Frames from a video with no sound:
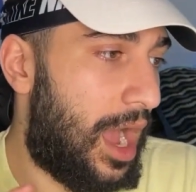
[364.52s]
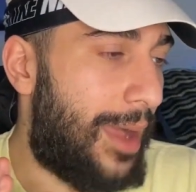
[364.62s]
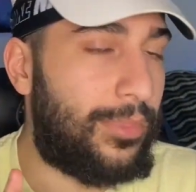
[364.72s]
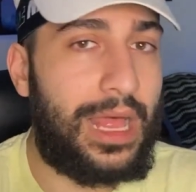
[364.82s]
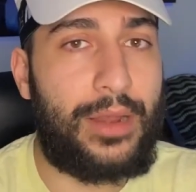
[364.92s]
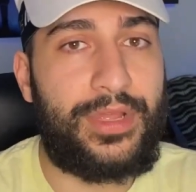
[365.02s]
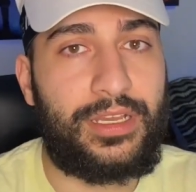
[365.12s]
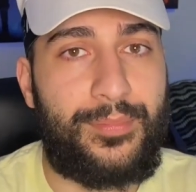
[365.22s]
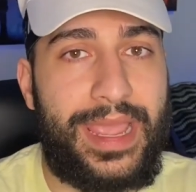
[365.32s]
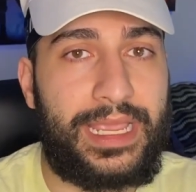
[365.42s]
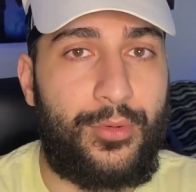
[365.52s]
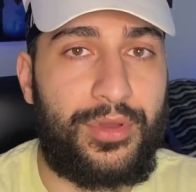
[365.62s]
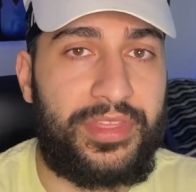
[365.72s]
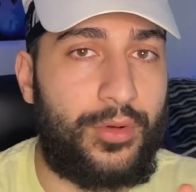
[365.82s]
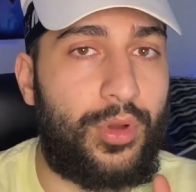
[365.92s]
I'm glad we could make it
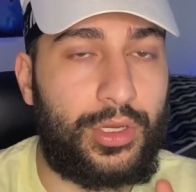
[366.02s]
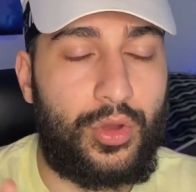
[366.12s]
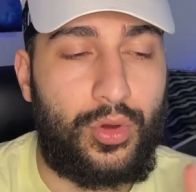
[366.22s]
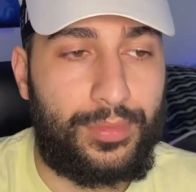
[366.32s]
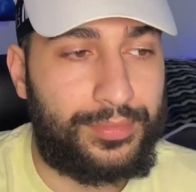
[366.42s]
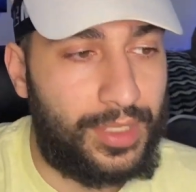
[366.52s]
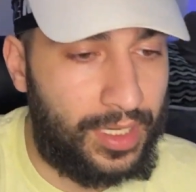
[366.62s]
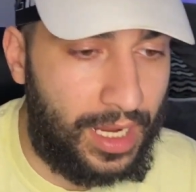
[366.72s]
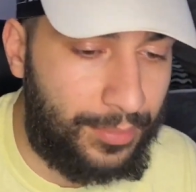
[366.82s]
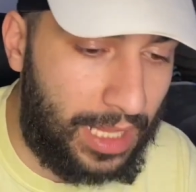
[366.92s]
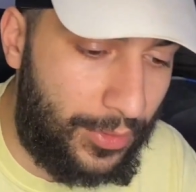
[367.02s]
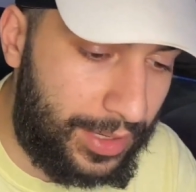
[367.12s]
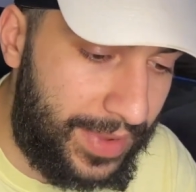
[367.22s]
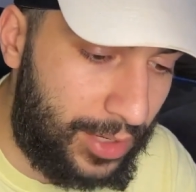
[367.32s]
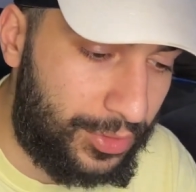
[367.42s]
within one goal. All right, I'm glad we
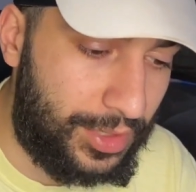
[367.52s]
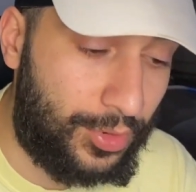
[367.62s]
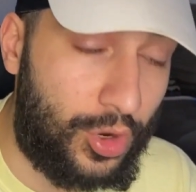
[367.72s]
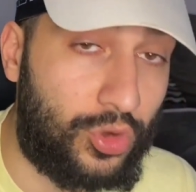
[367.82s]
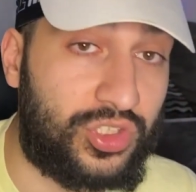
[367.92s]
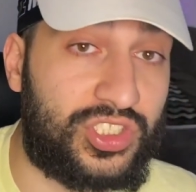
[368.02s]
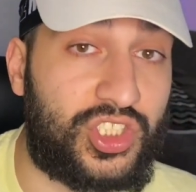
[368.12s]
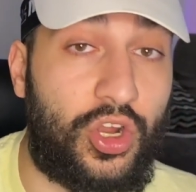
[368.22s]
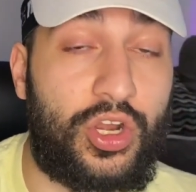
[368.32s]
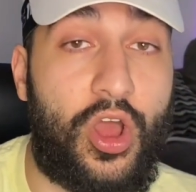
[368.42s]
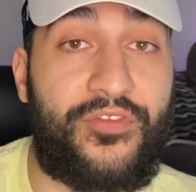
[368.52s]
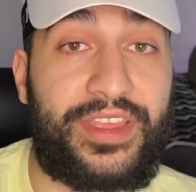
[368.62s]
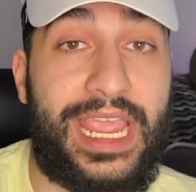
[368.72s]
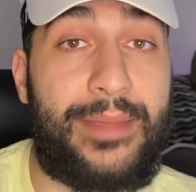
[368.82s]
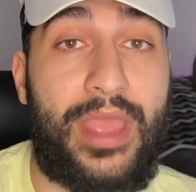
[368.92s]
can make it within one goal. To start off
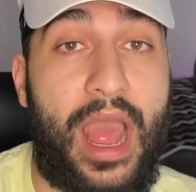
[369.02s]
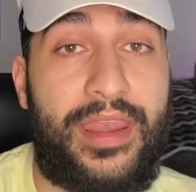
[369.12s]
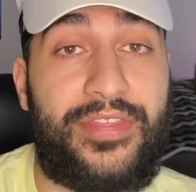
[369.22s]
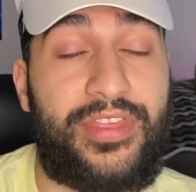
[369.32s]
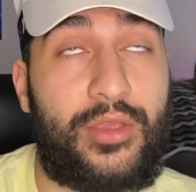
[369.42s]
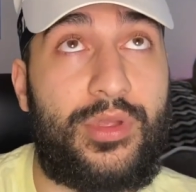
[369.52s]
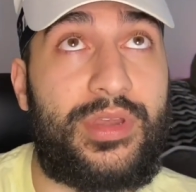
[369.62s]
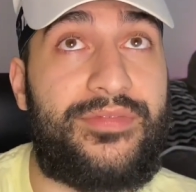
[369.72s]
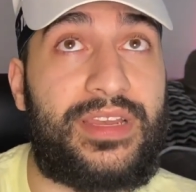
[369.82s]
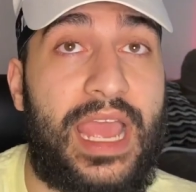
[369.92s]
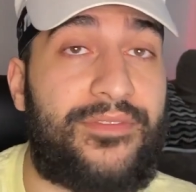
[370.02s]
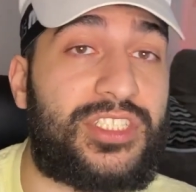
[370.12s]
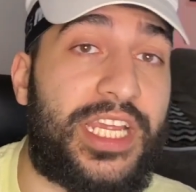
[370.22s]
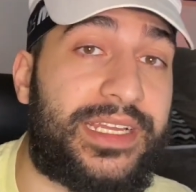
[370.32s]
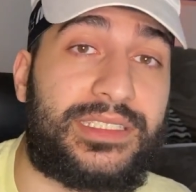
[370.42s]
the game, I didn't think we would even have a
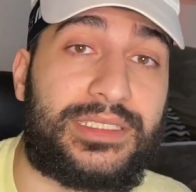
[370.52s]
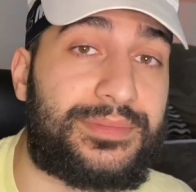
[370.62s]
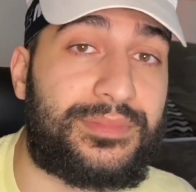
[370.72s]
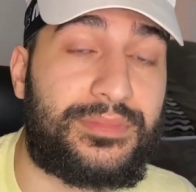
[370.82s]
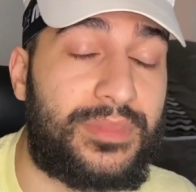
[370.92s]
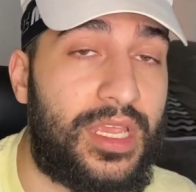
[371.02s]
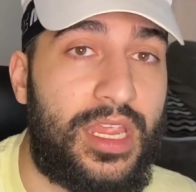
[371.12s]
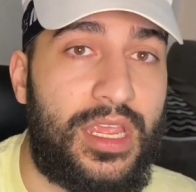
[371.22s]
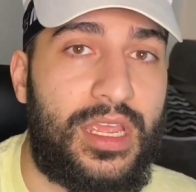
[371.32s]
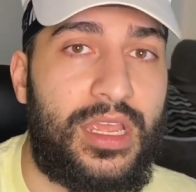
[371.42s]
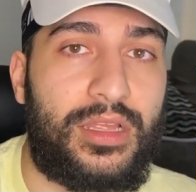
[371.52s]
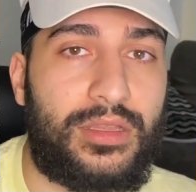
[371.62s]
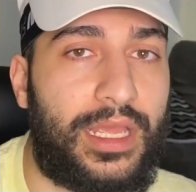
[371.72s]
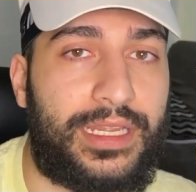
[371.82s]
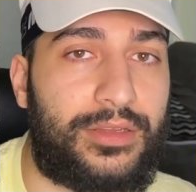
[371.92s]
chance.
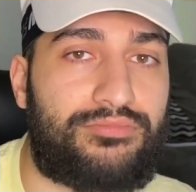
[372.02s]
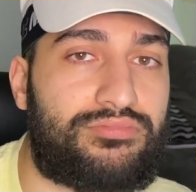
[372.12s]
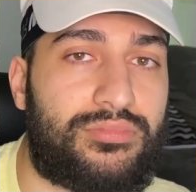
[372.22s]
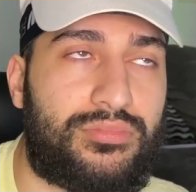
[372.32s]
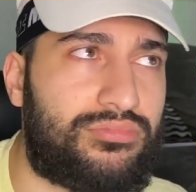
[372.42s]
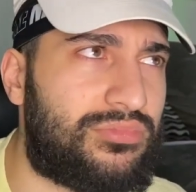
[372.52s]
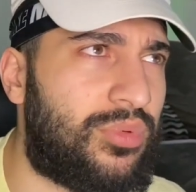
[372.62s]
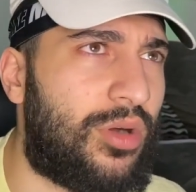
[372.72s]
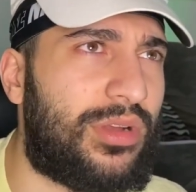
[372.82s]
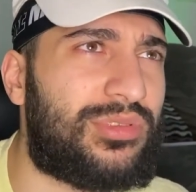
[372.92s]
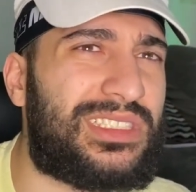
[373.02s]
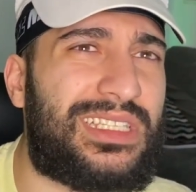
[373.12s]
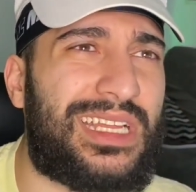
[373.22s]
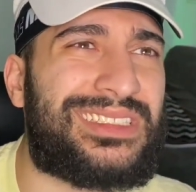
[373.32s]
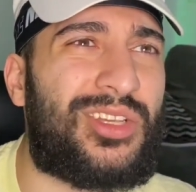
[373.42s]
Like, well, it
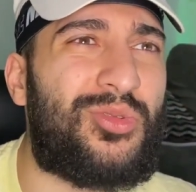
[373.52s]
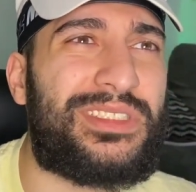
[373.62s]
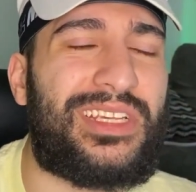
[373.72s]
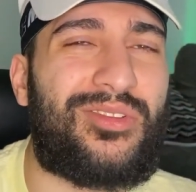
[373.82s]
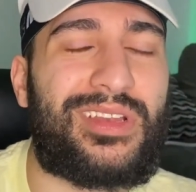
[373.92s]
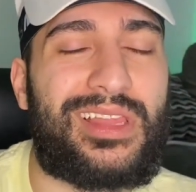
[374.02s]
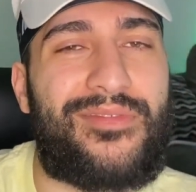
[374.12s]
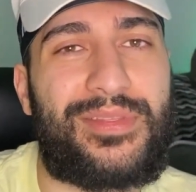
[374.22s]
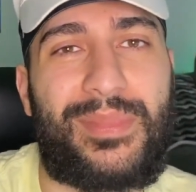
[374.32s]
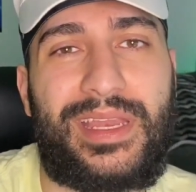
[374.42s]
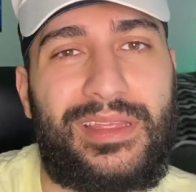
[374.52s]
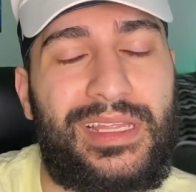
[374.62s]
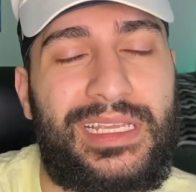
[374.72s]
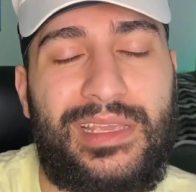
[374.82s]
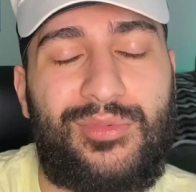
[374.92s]
was a two zero in eleventh minute.
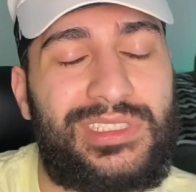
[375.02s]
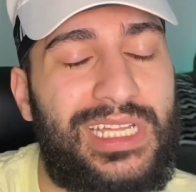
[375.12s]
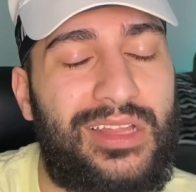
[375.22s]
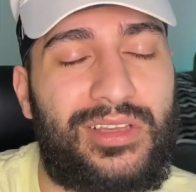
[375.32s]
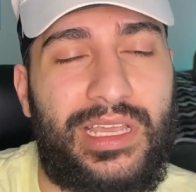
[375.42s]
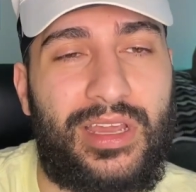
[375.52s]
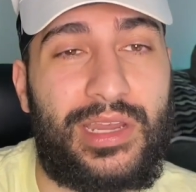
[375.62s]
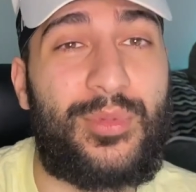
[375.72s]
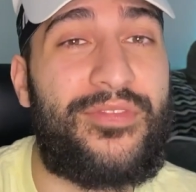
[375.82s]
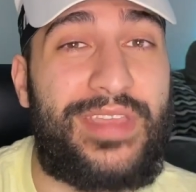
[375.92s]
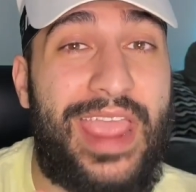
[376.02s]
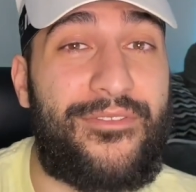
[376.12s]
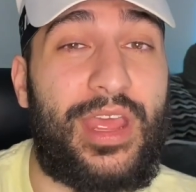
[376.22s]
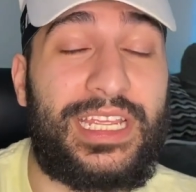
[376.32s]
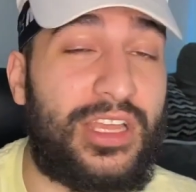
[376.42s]
Like, it was not looking good. And we've
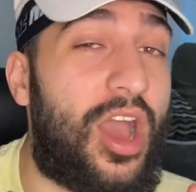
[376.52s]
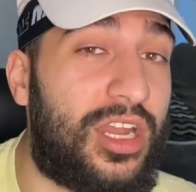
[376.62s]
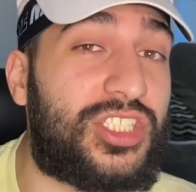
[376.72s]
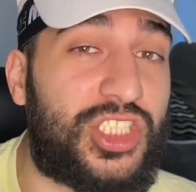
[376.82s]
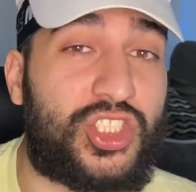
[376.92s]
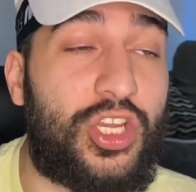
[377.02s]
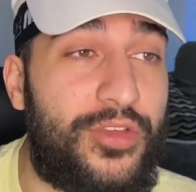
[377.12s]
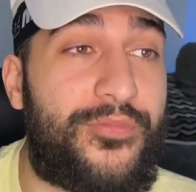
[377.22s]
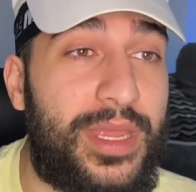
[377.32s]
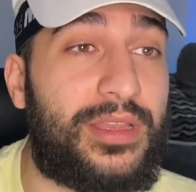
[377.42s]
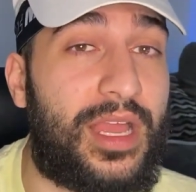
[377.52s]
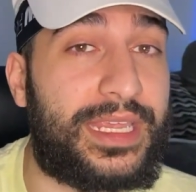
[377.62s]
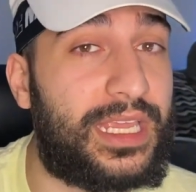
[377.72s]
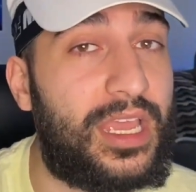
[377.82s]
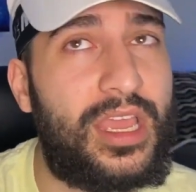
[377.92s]
gave, it honestly should have been,
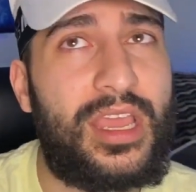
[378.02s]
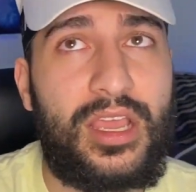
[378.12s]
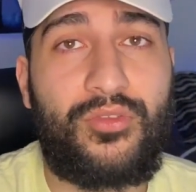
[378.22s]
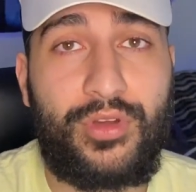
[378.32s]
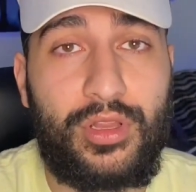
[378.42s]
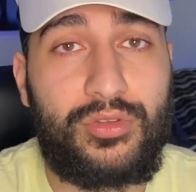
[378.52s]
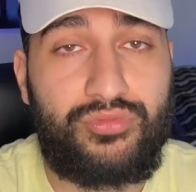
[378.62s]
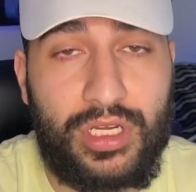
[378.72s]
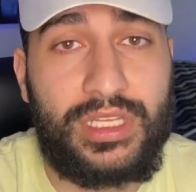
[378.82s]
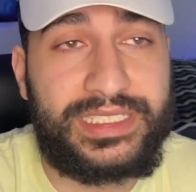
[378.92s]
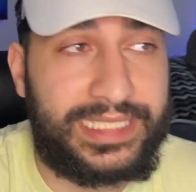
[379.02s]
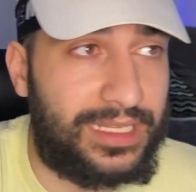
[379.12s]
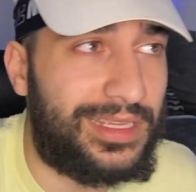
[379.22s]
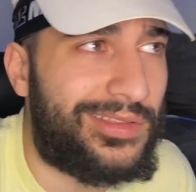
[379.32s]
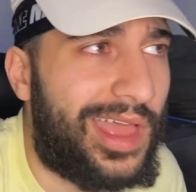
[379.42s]
like, real,
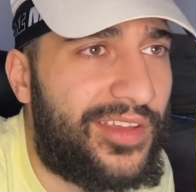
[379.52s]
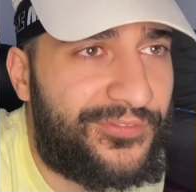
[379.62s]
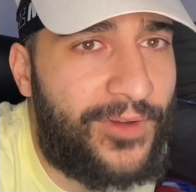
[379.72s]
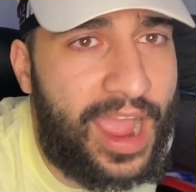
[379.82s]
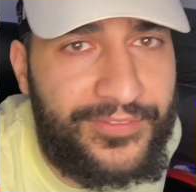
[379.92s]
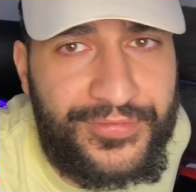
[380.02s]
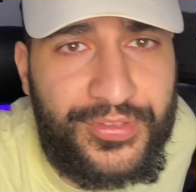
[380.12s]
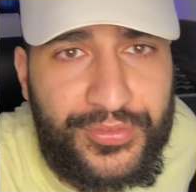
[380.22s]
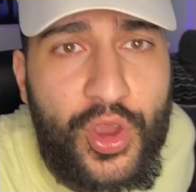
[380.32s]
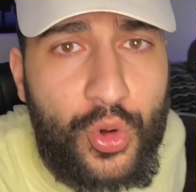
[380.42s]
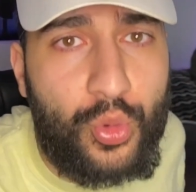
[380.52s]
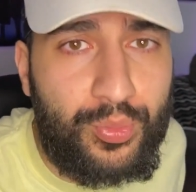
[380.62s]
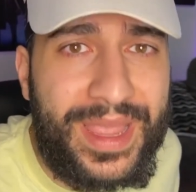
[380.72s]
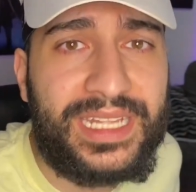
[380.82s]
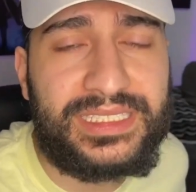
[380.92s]
realistically, like, five two
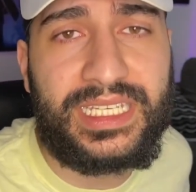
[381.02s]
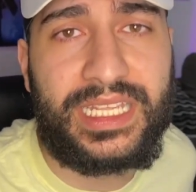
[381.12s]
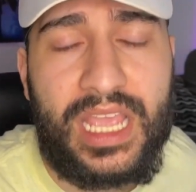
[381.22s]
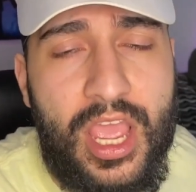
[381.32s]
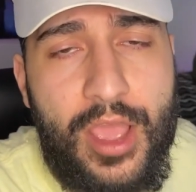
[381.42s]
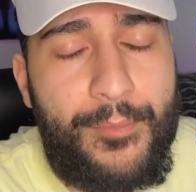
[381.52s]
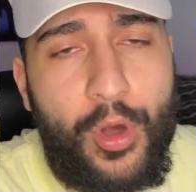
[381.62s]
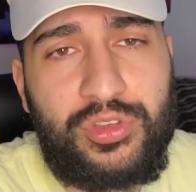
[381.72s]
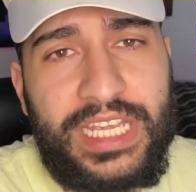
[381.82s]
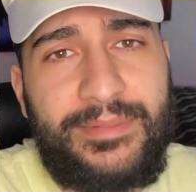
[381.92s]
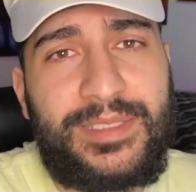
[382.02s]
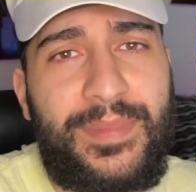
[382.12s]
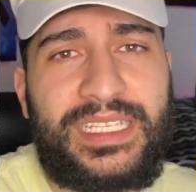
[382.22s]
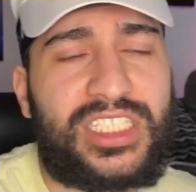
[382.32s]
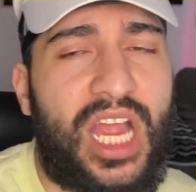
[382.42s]
Man City. Both teams
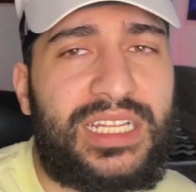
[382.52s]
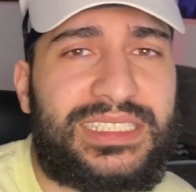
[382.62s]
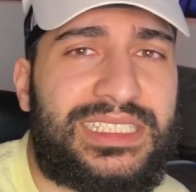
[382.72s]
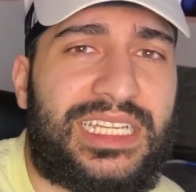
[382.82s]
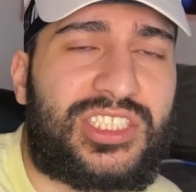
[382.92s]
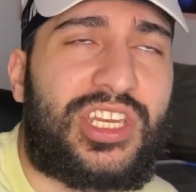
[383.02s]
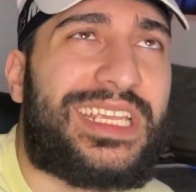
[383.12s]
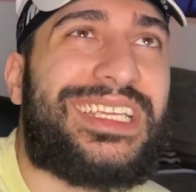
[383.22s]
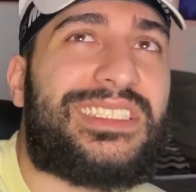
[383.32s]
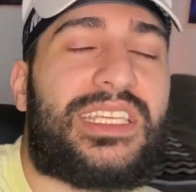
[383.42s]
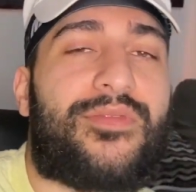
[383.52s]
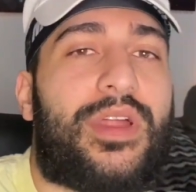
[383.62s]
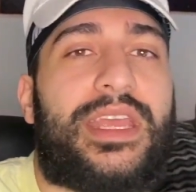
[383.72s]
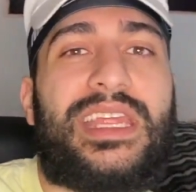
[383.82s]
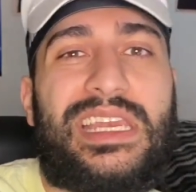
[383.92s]
missed shots that should have easily
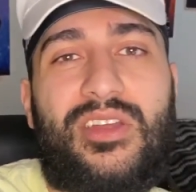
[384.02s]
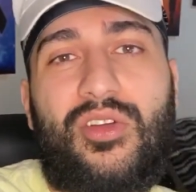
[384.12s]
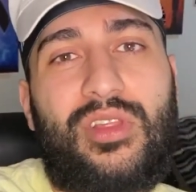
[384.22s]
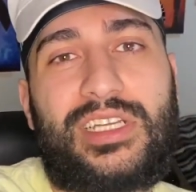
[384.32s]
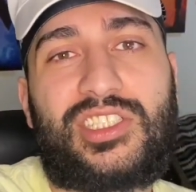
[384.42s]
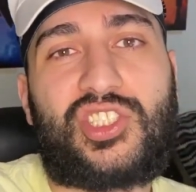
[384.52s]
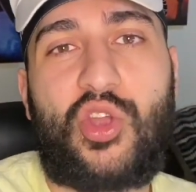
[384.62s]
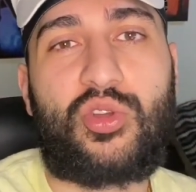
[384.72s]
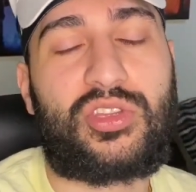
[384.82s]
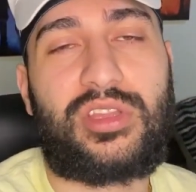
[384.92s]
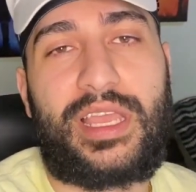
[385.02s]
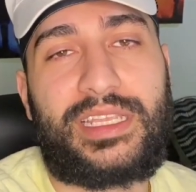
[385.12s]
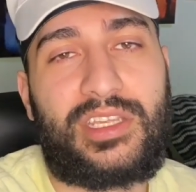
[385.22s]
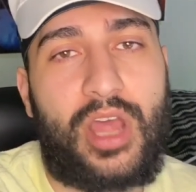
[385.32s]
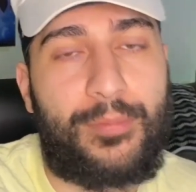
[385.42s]
went in or, like, just choked,
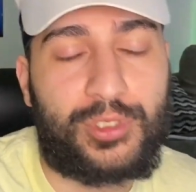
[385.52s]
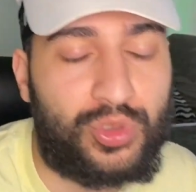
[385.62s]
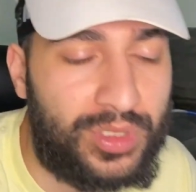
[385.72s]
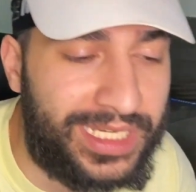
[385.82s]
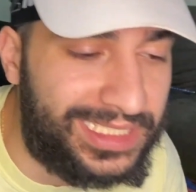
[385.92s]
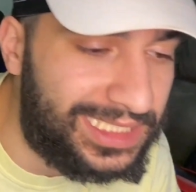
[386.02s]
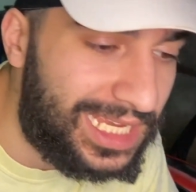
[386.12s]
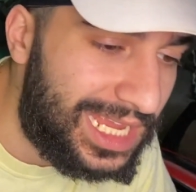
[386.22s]
like, you know, opportunities.